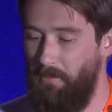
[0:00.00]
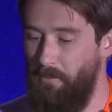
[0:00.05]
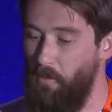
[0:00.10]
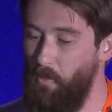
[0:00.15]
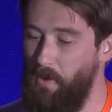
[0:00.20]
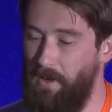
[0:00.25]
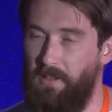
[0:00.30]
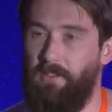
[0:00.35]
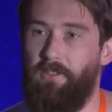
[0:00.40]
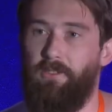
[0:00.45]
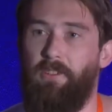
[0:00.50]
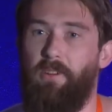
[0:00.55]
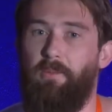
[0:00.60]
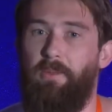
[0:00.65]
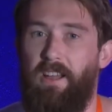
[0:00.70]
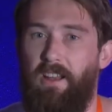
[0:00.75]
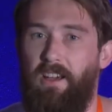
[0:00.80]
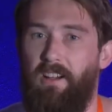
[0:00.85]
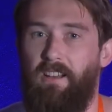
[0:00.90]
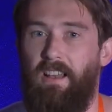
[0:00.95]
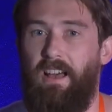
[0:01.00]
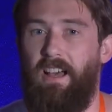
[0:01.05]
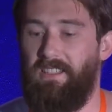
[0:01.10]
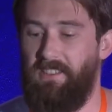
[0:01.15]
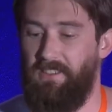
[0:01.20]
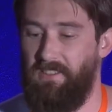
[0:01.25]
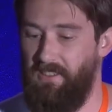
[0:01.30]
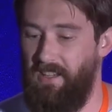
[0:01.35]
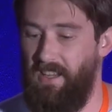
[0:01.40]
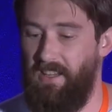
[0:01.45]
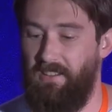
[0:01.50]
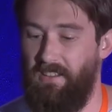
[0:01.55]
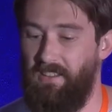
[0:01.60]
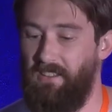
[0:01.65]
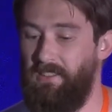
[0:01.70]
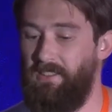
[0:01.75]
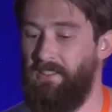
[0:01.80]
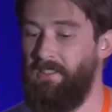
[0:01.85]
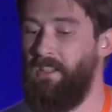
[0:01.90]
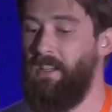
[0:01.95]
We can talk about our classes like
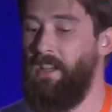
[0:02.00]
this.